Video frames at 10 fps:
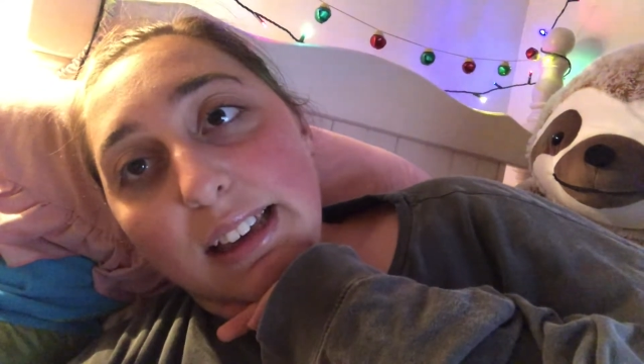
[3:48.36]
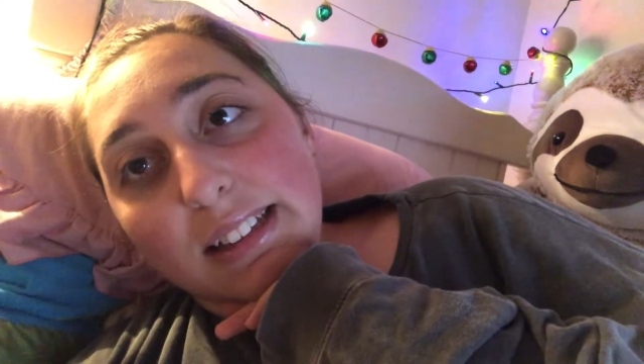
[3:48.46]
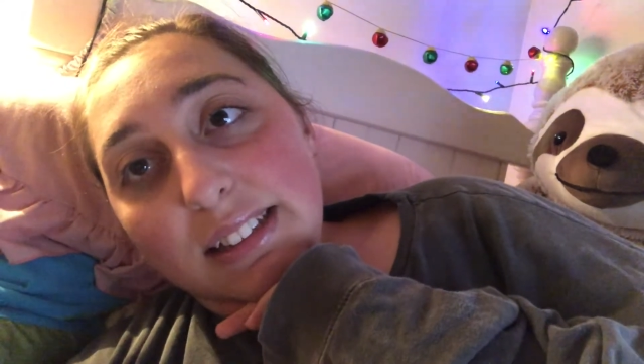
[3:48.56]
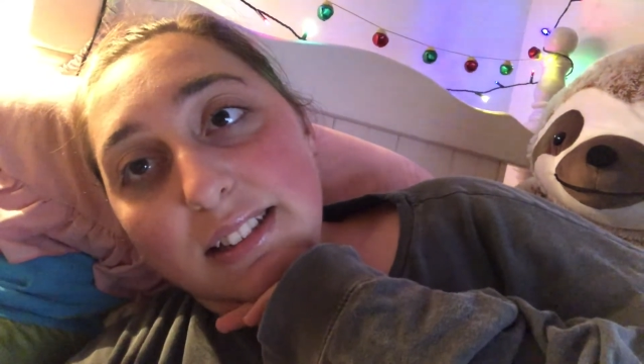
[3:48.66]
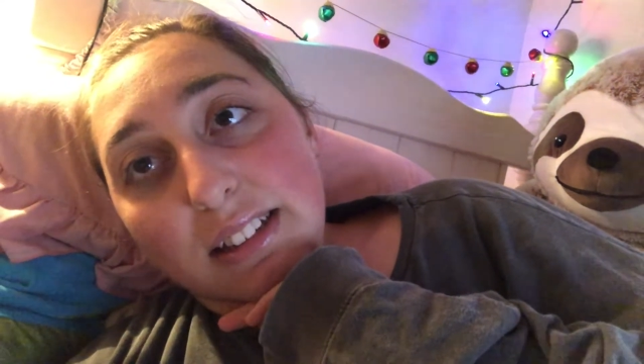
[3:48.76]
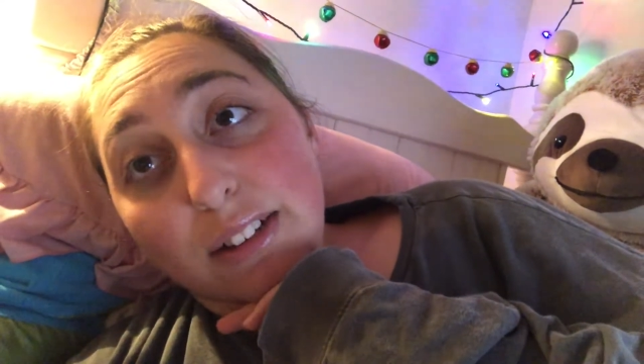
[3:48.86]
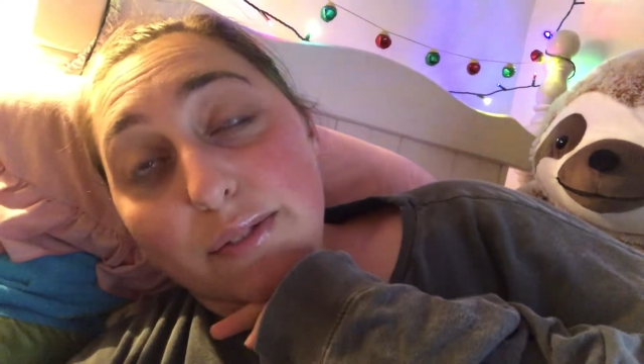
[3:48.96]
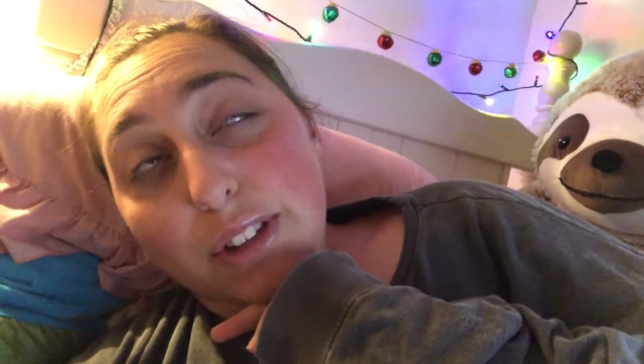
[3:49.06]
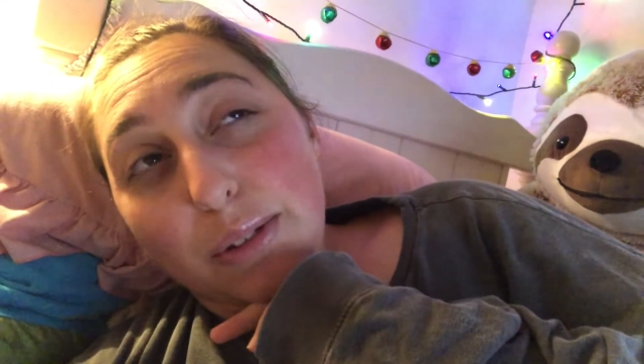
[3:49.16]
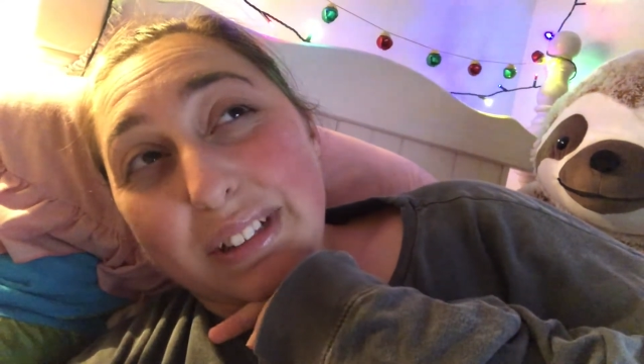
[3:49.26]
instead
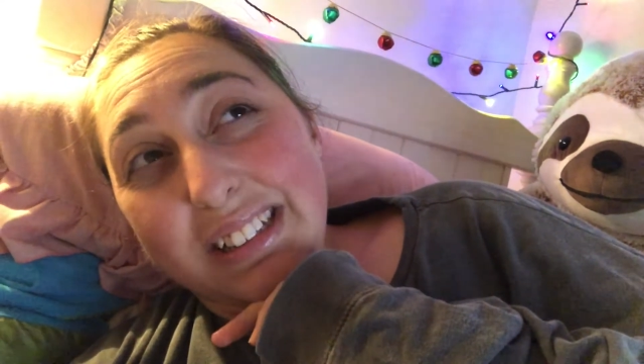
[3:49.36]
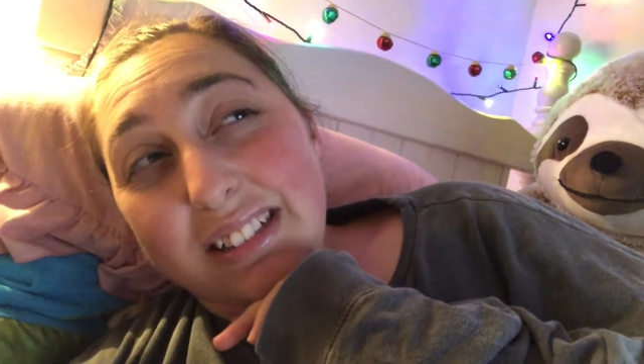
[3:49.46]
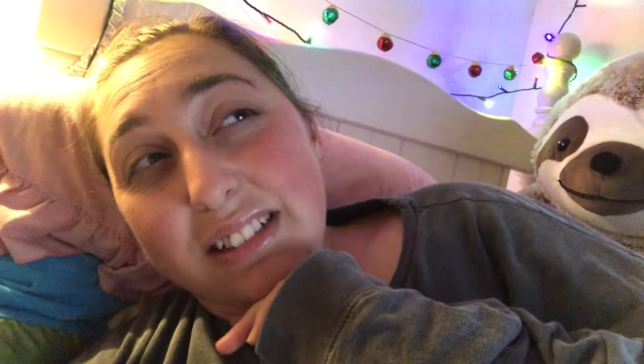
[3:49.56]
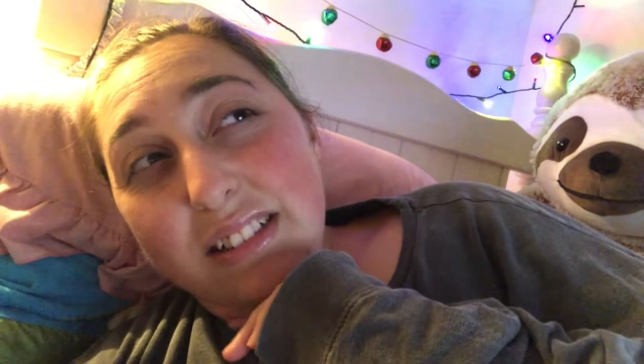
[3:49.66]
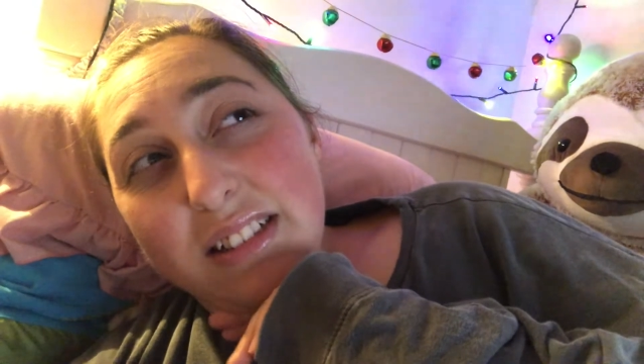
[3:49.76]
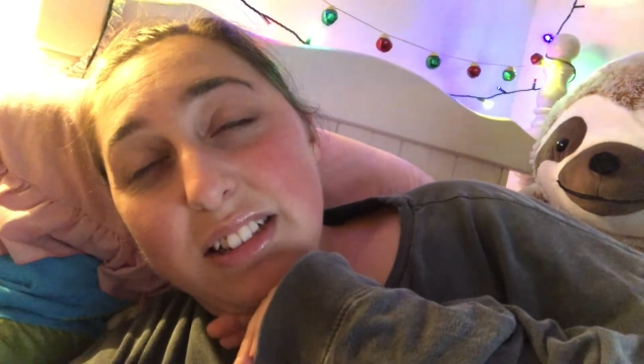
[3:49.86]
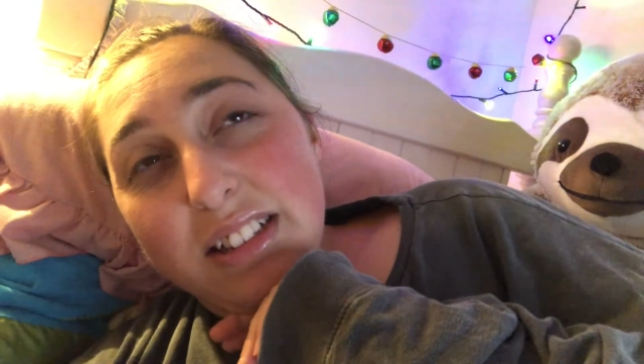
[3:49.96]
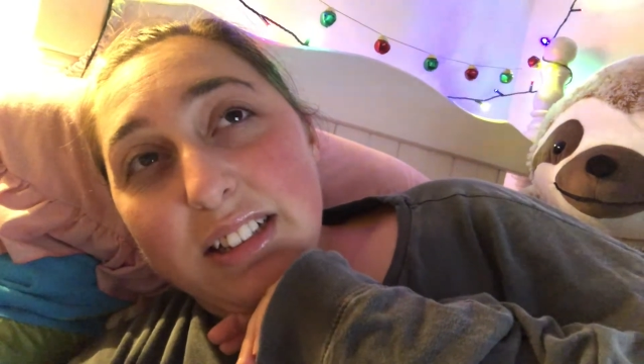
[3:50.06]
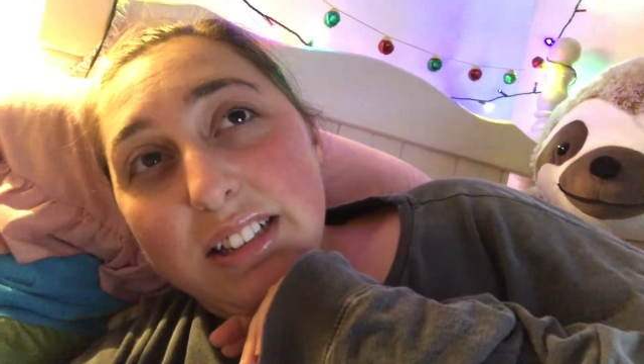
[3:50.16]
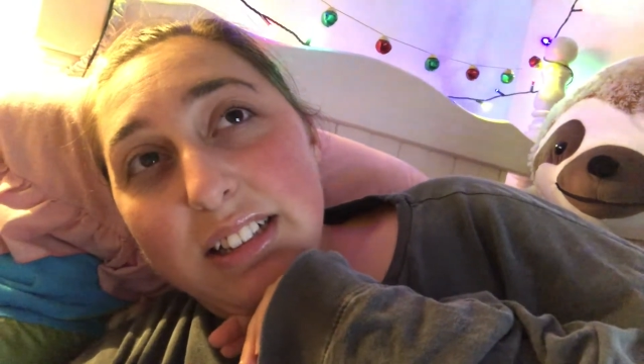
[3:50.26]
of going
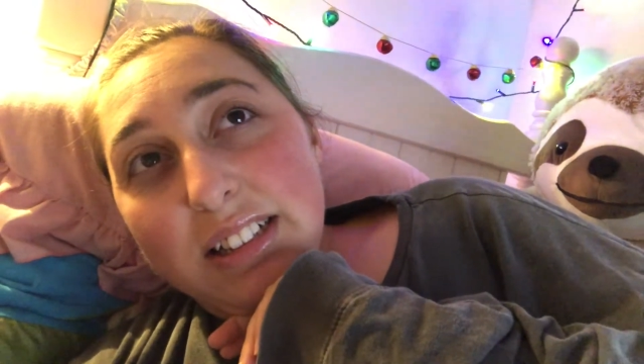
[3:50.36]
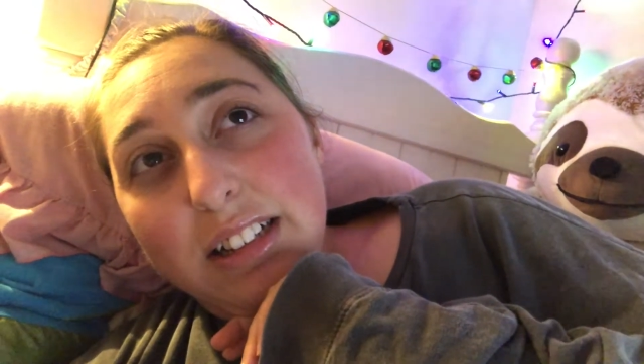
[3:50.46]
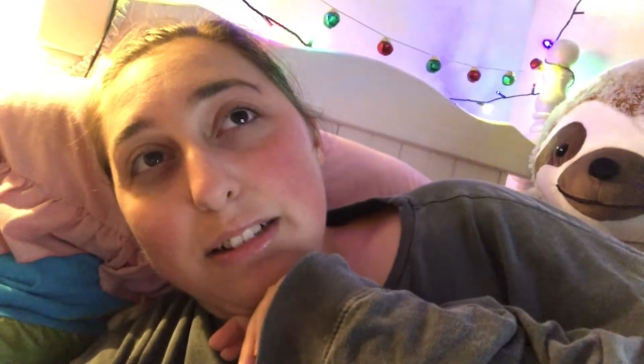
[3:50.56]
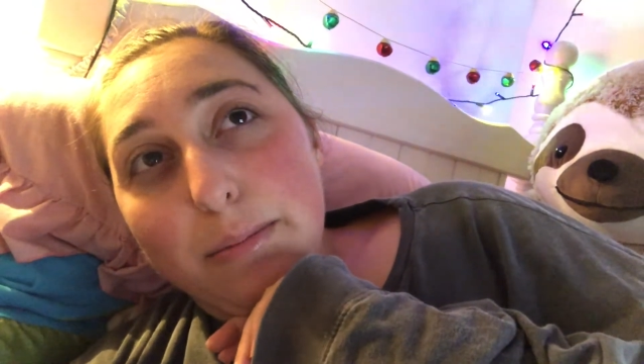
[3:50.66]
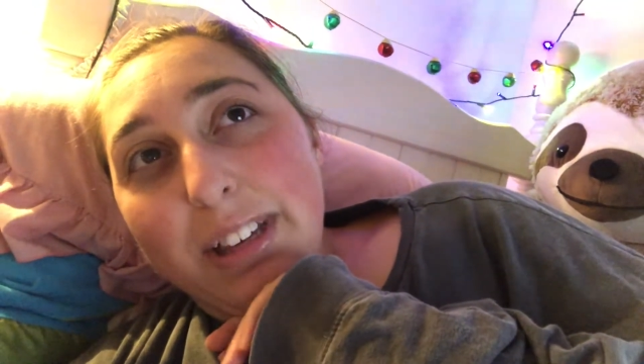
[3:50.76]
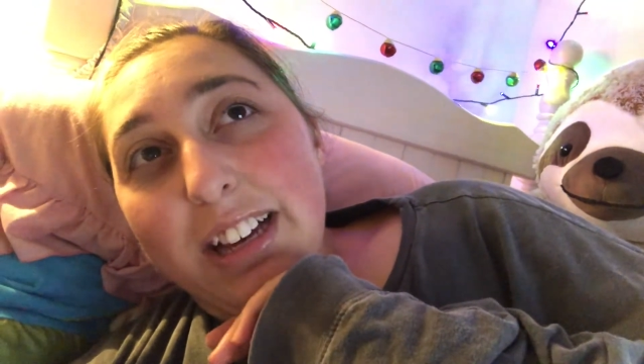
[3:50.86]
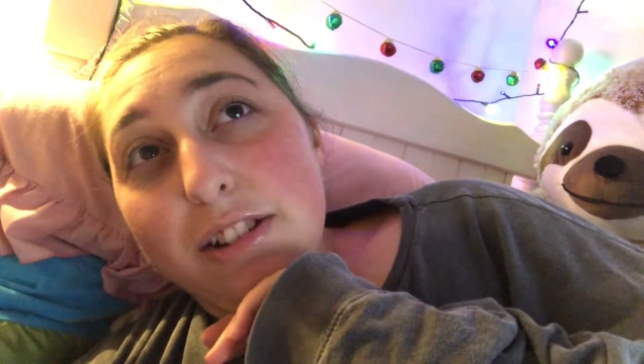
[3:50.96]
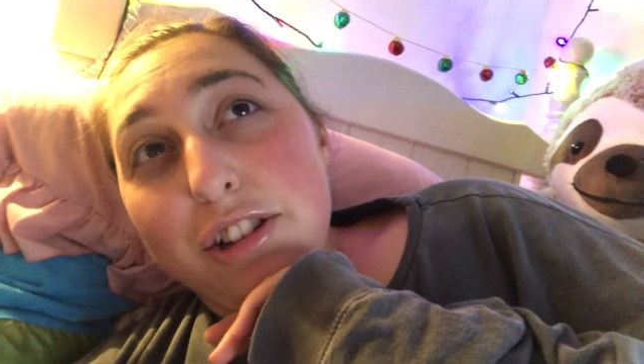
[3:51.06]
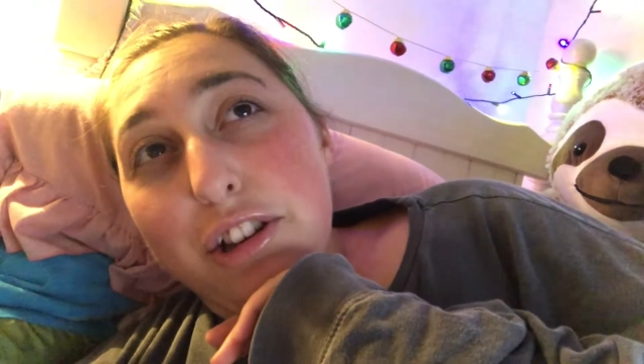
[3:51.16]
catching